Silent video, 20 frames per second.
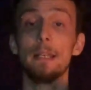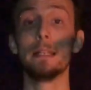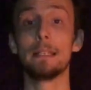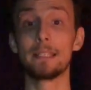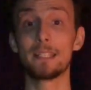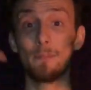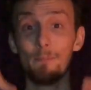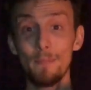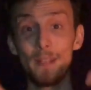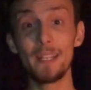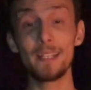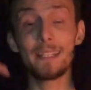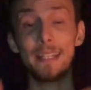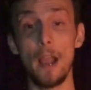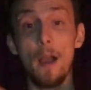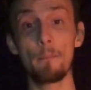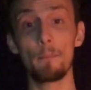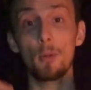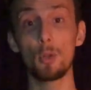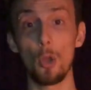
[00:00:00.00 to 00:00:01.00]
submit it
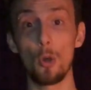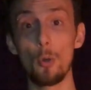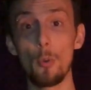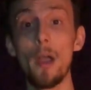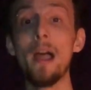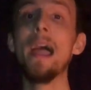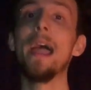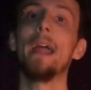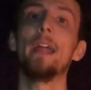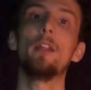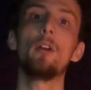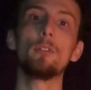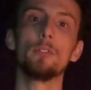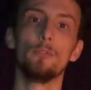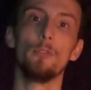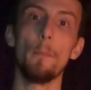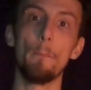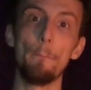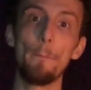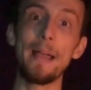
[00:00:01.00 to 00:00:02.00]
down below and I'll
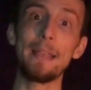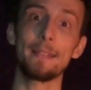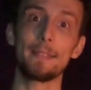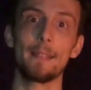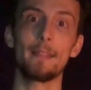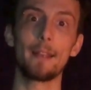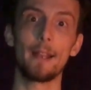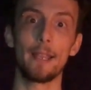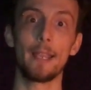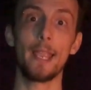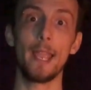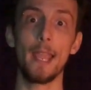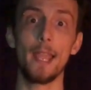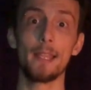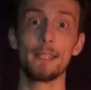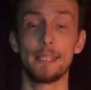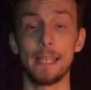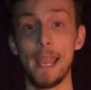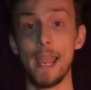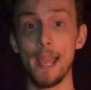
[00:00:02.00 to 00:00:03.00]
do the best that I
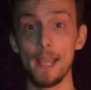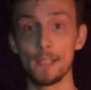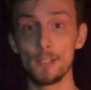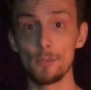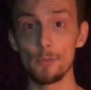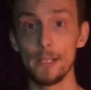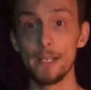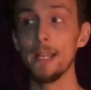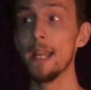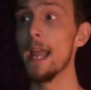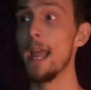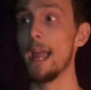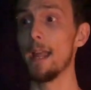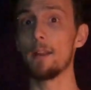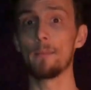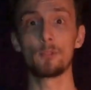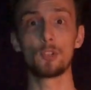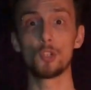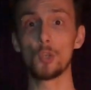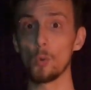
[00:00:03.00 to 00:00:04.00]
can to answer it.
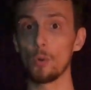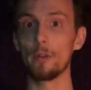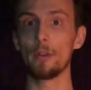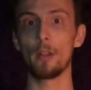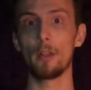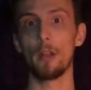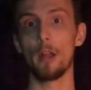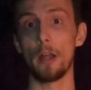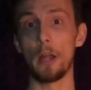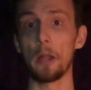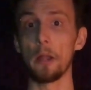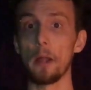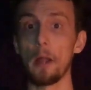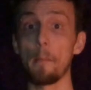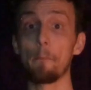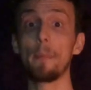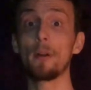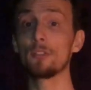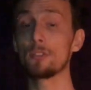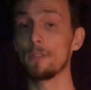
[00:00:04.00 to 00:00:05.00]
And I'm sure
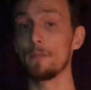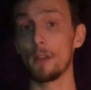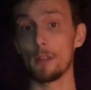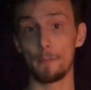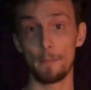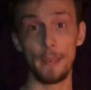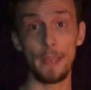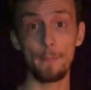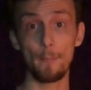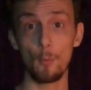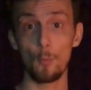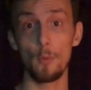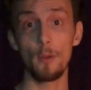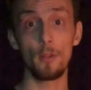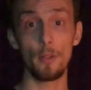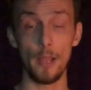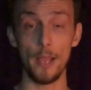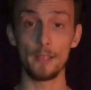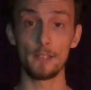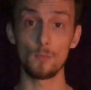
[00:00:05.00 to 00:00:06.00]
a bunch of other people
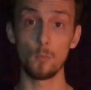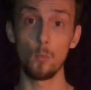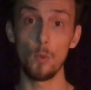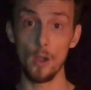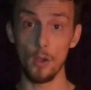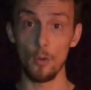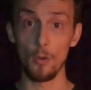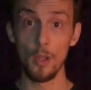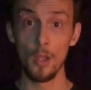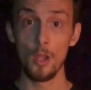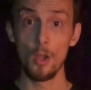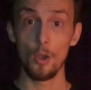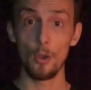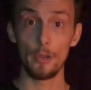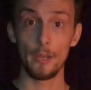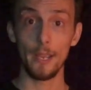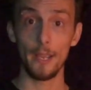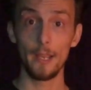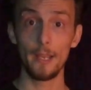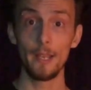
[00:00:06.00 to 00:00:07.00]
will as well.
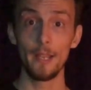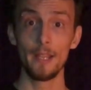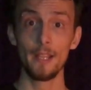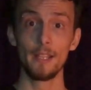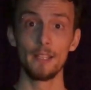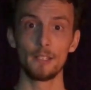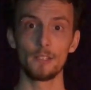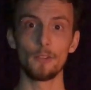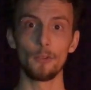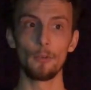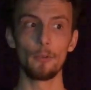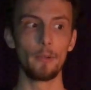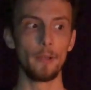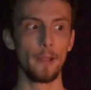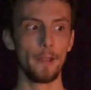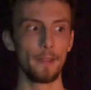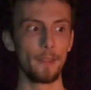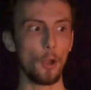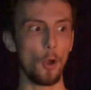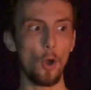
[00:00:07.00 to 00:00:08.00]
Okay, so
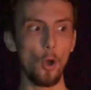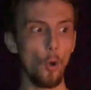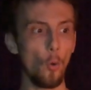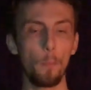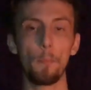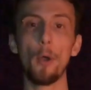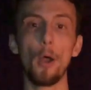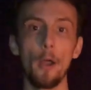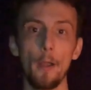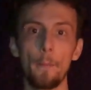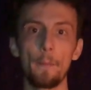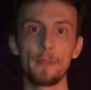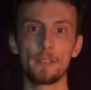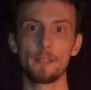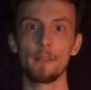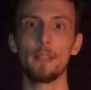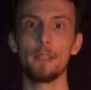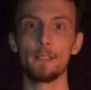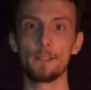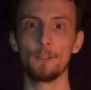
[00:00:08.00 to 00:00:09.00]
the whole
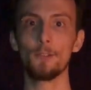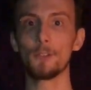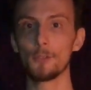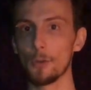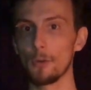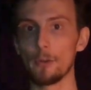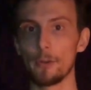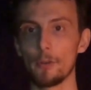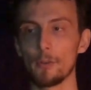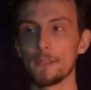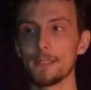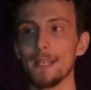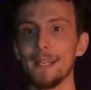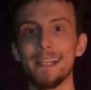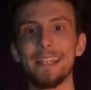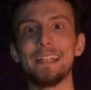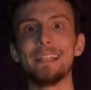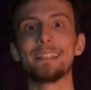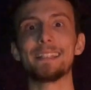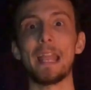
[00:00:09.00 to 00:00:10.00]
purpose of these tutorials
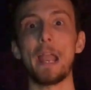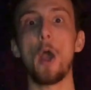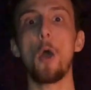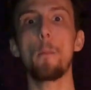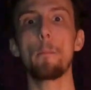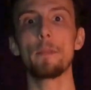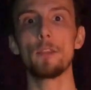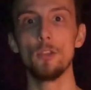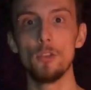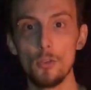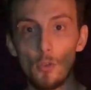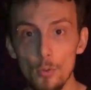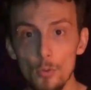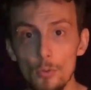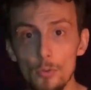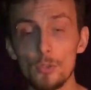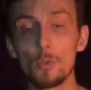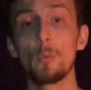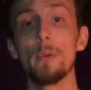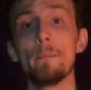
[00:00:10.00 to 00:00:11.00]
is to help
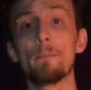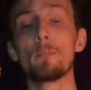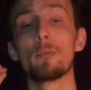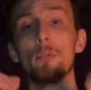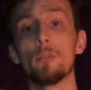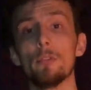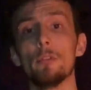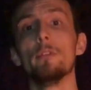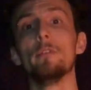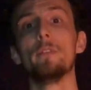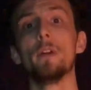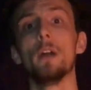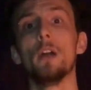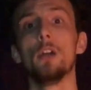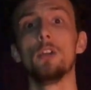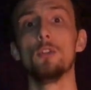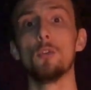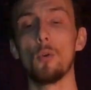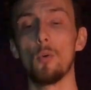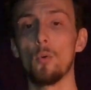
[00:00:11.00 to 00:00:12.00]
you to improve
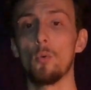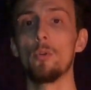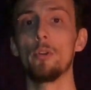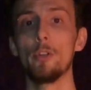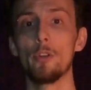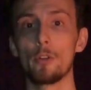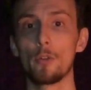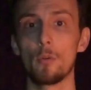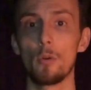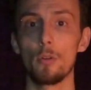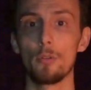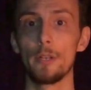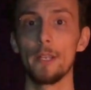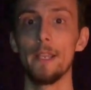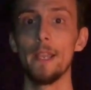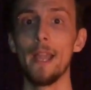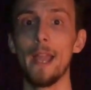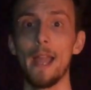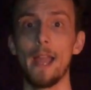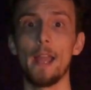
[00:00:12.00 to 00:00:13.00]
your audio
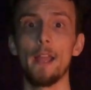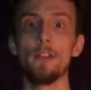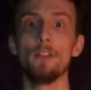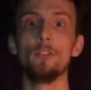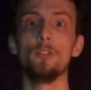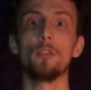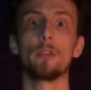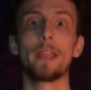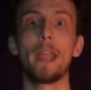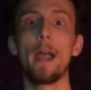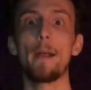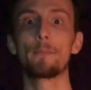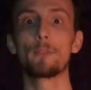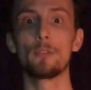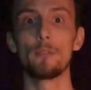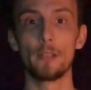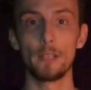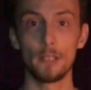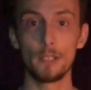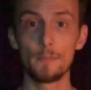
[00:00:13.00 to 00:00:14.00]
quality and your
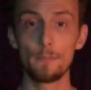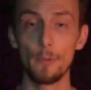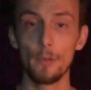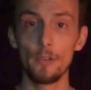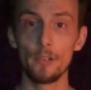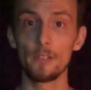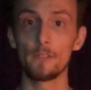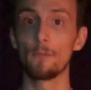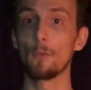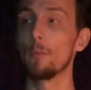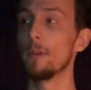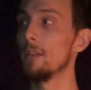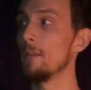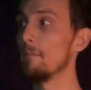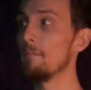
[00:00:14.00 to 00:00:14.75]
capturing experience for when